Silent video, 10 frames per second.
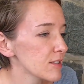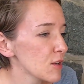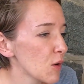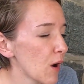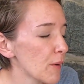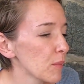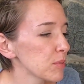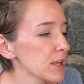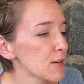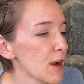So I will
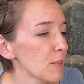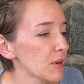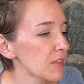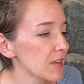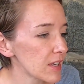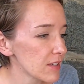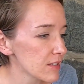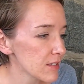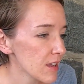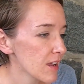play around with
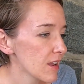these.